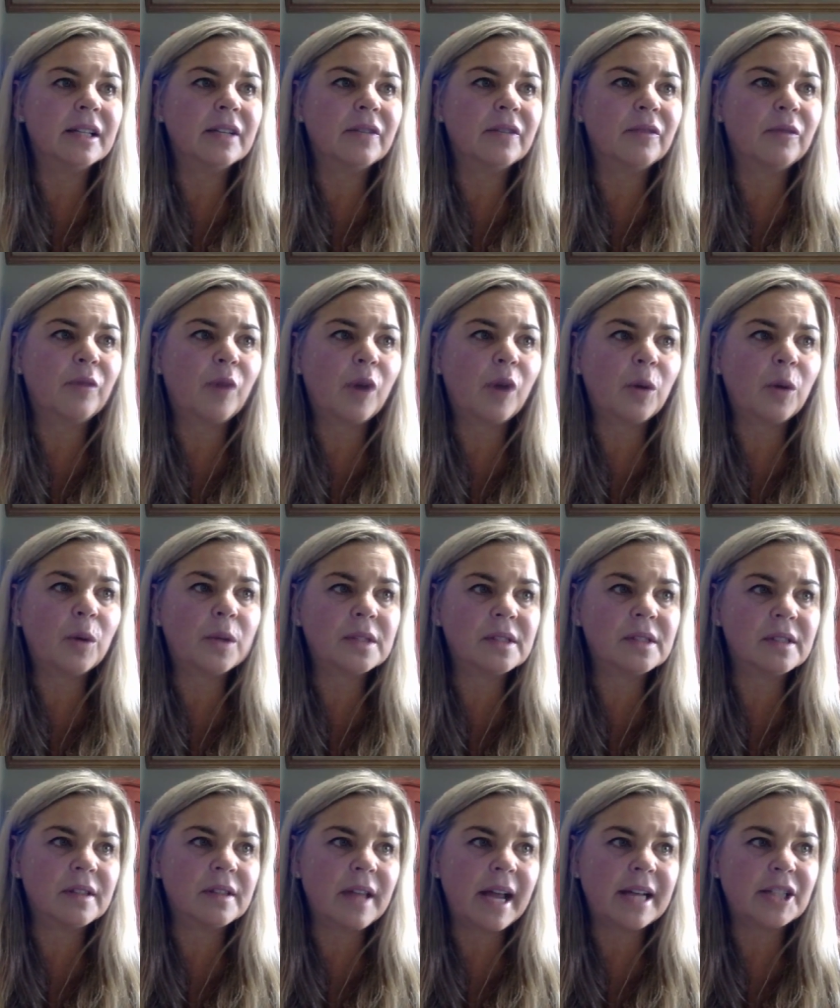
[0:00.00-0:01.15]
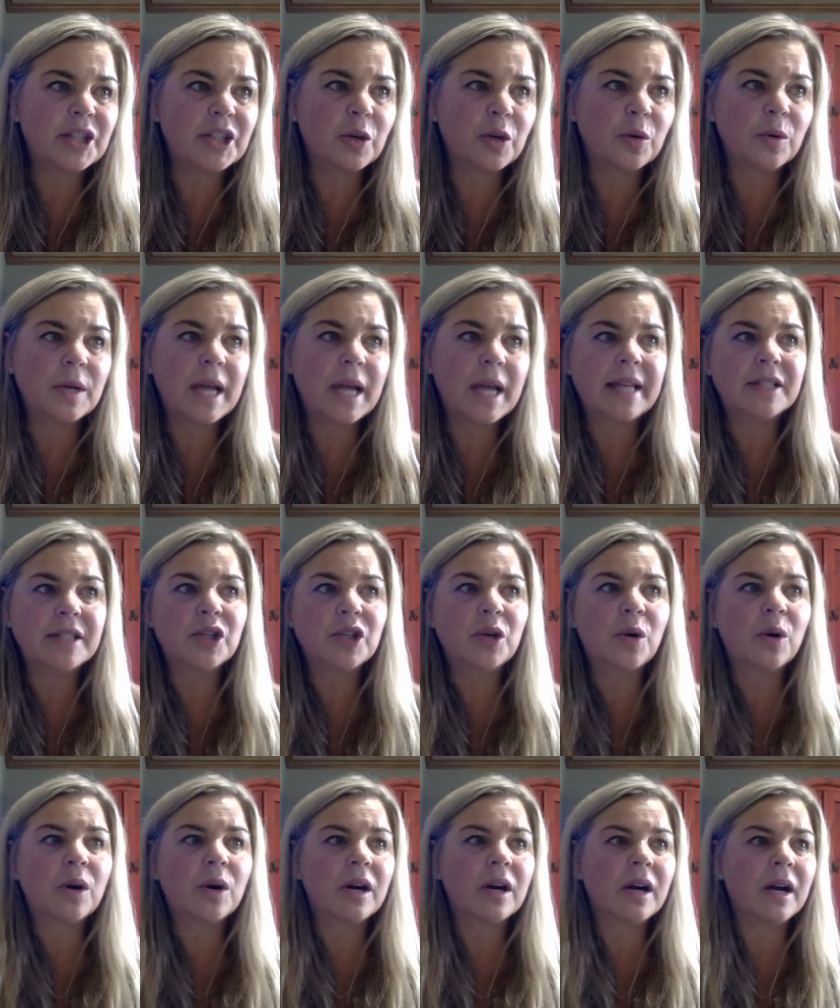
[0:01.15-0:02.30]

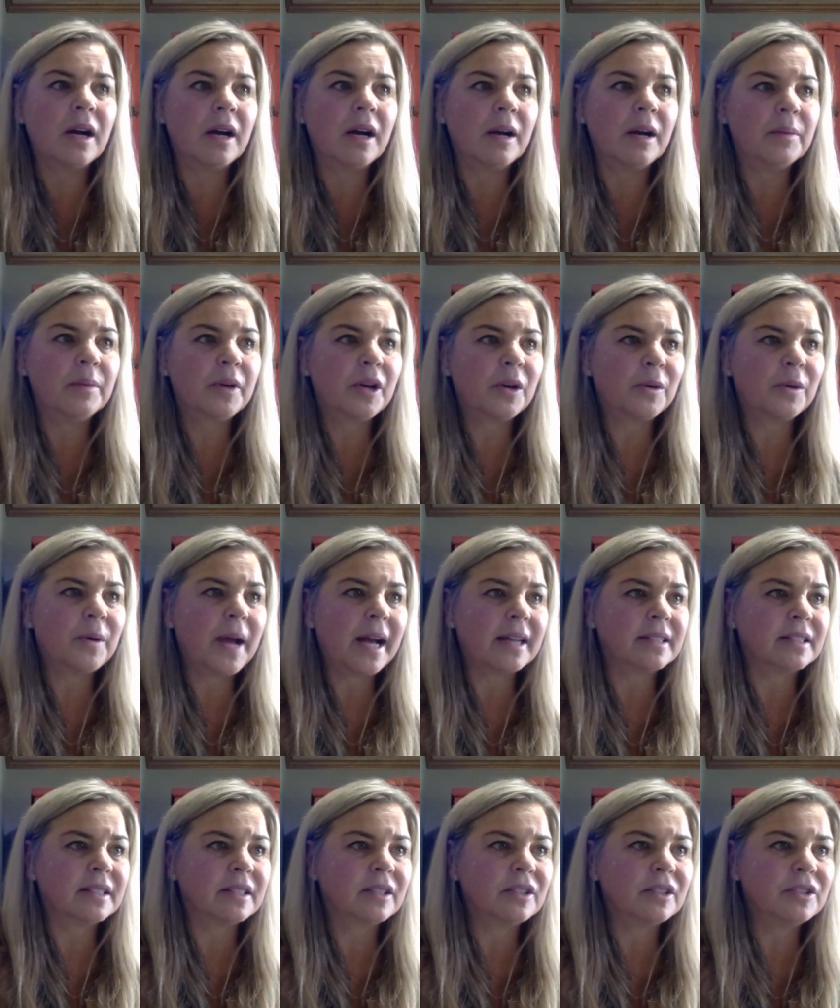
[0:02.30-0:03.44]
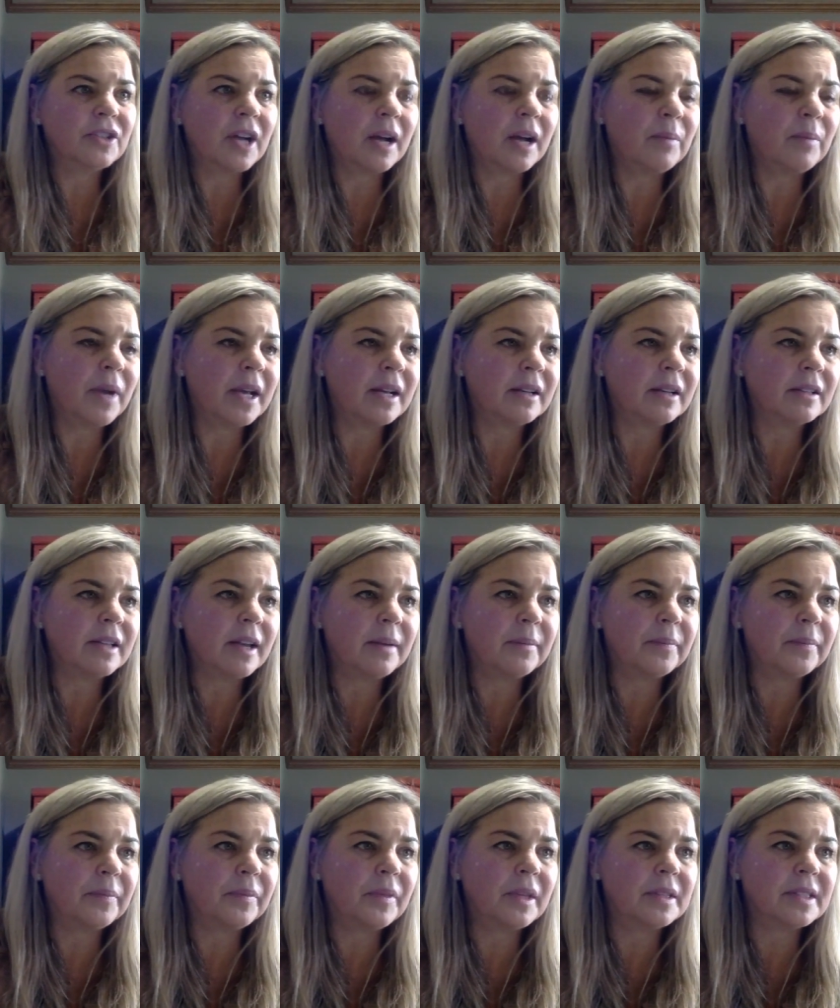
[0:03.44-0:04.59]
/Creator Hub. Correct. Good job, Michael. Yep,
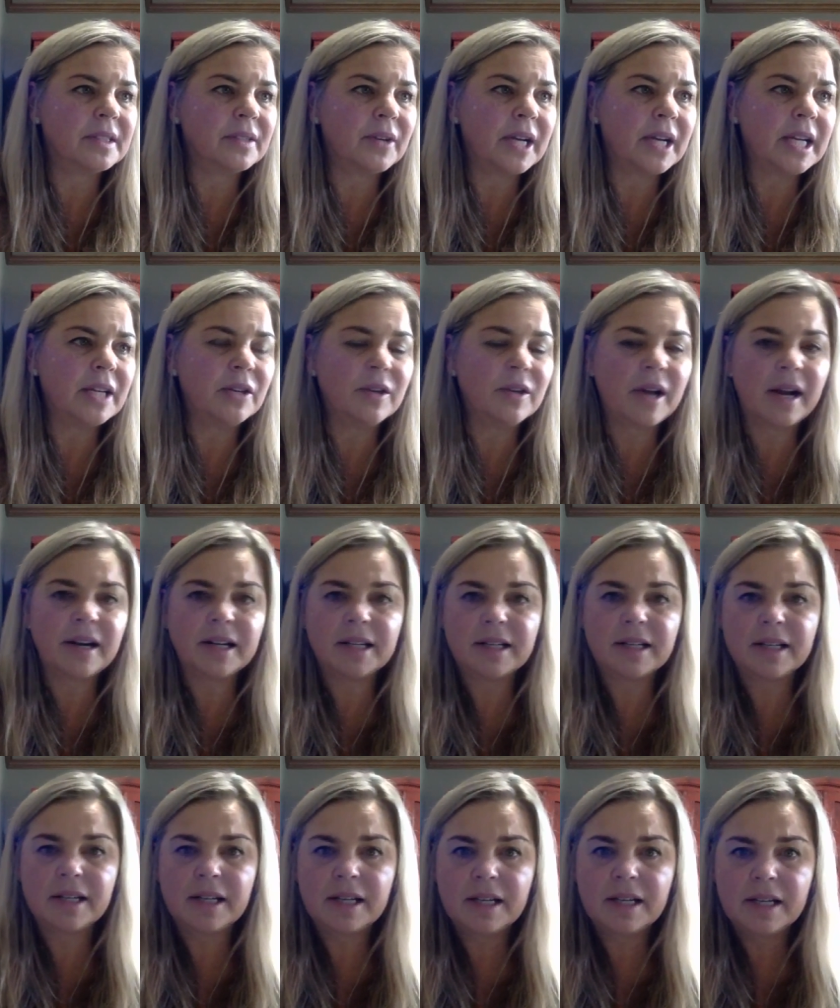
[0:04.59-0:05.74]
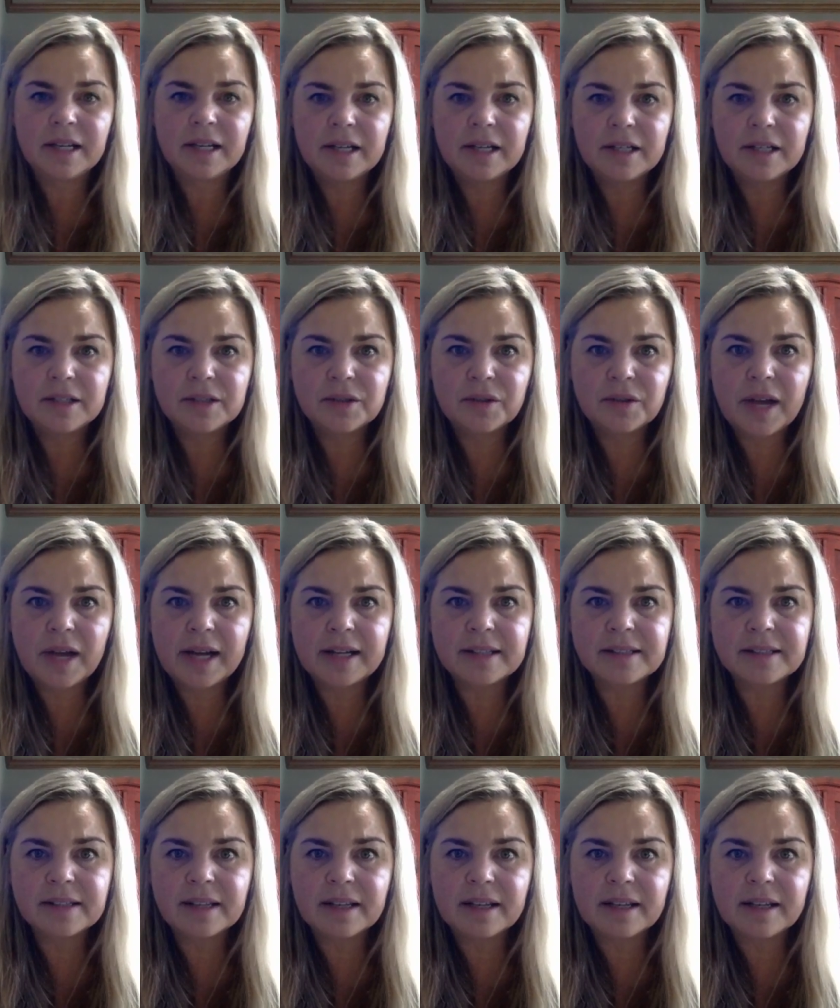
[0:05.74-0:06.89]
that's right. You got it. So that is
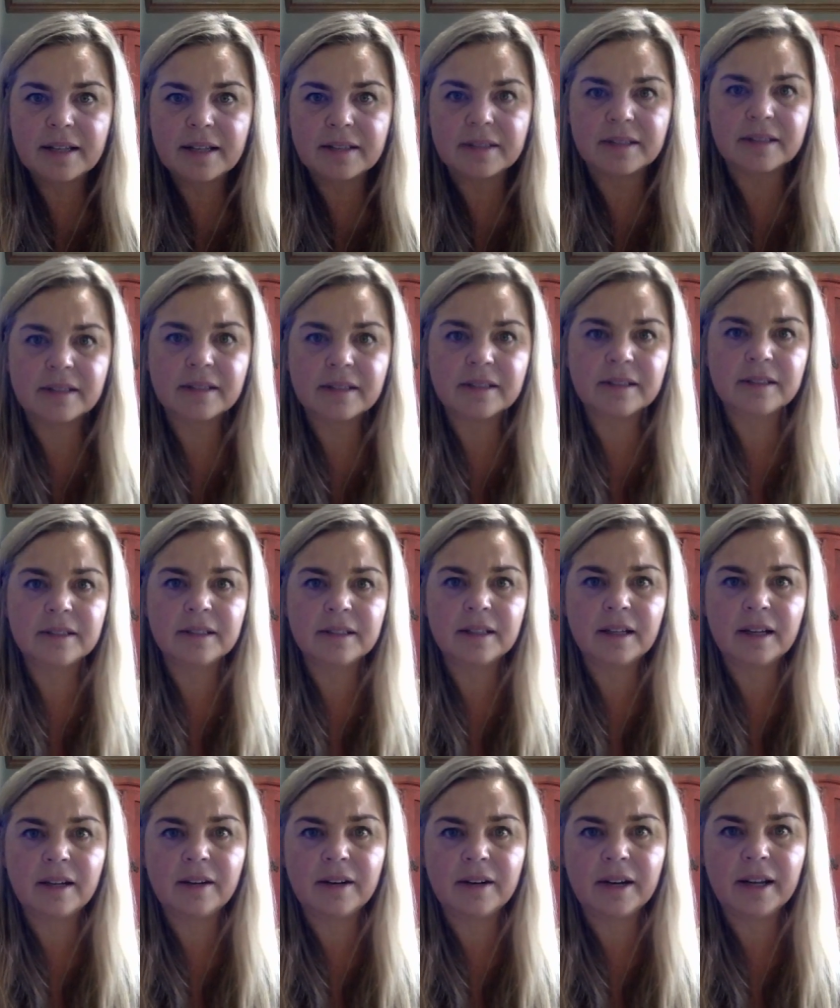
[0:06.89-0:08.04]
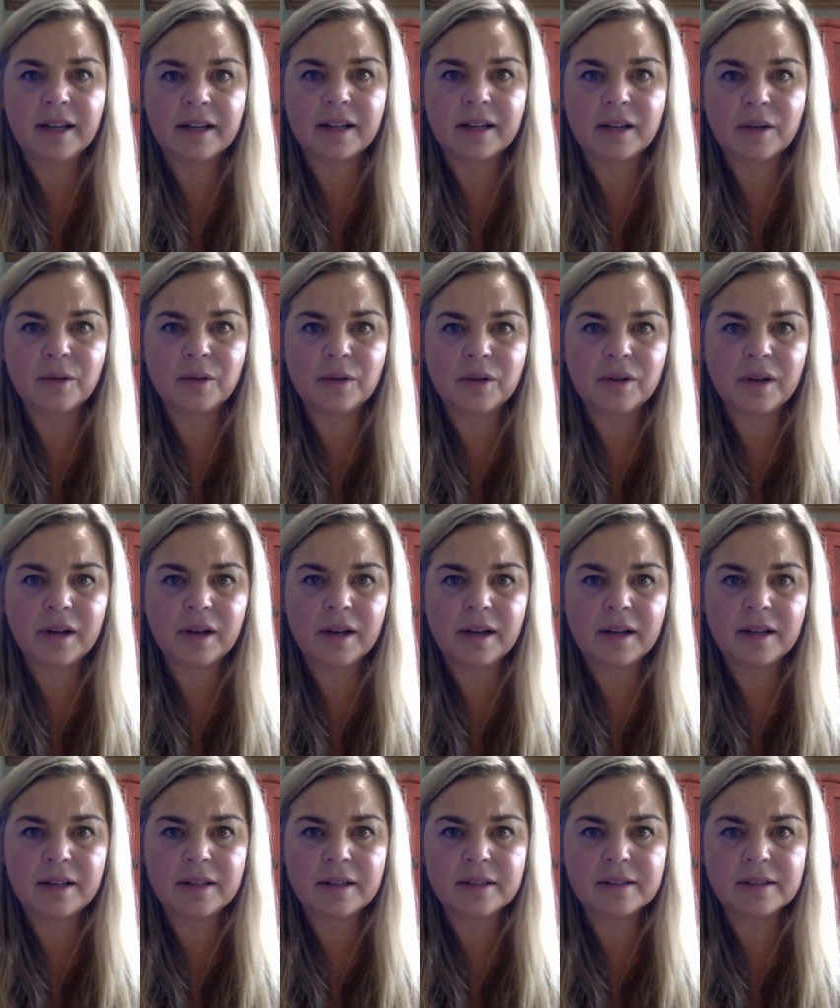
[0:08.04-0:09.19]
it. All right, cool,
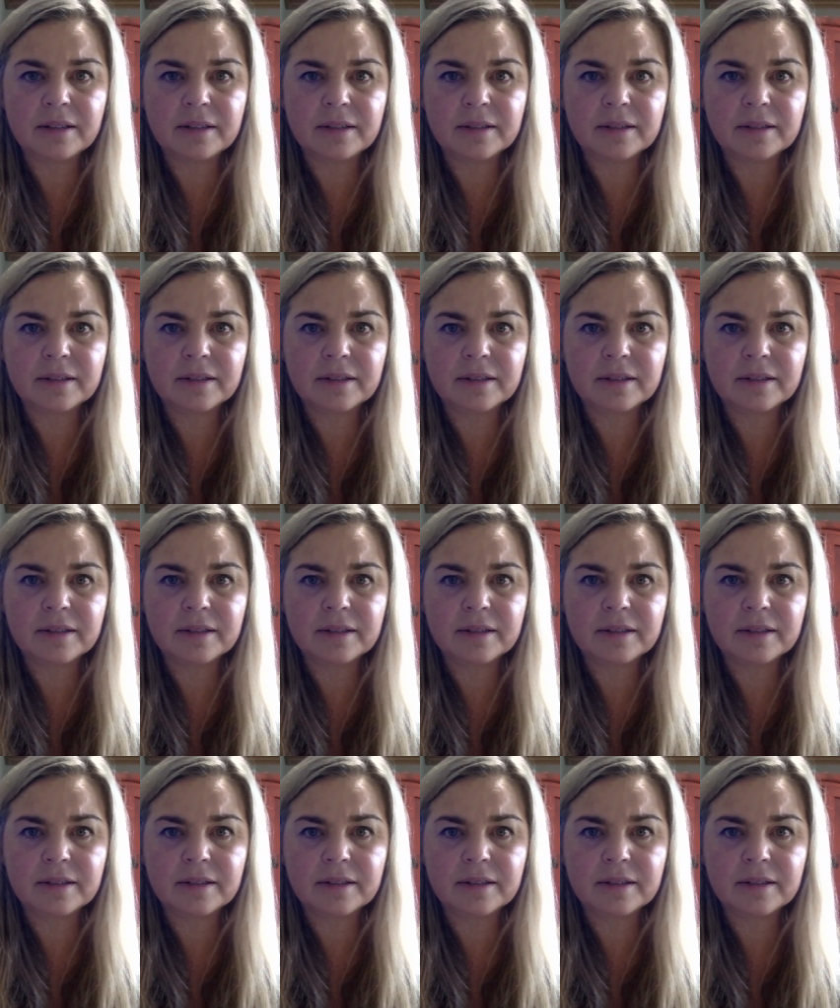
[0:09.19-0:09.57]
guys.